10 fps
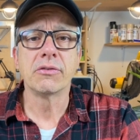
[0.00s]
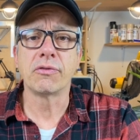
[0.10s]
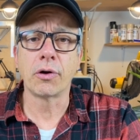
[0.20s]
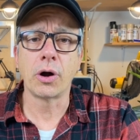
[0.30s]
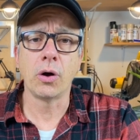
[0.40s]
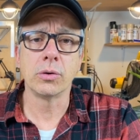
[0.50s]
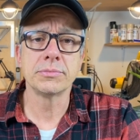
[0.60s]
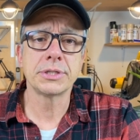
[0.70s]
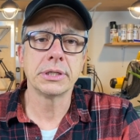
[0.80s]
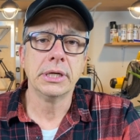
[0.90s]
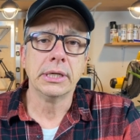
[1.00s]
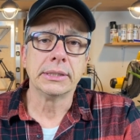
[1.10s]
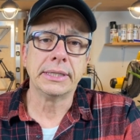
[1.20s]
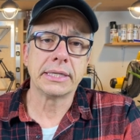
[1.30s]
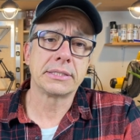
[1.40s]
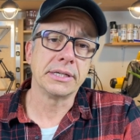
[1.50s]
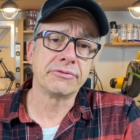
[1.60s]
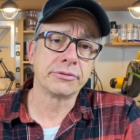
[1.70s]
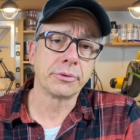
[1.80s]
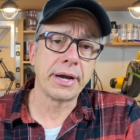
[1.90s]
four ohms. That's a
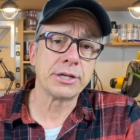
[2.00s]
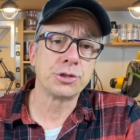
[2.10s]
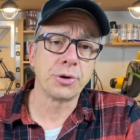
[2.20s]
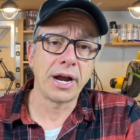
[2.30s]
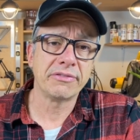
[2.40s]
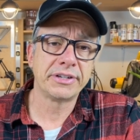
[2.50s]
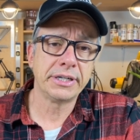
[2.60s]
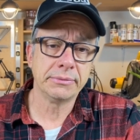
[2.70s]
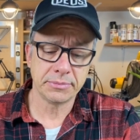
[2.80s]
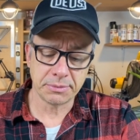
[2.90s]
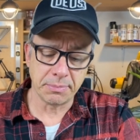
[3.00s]
full range driver, it's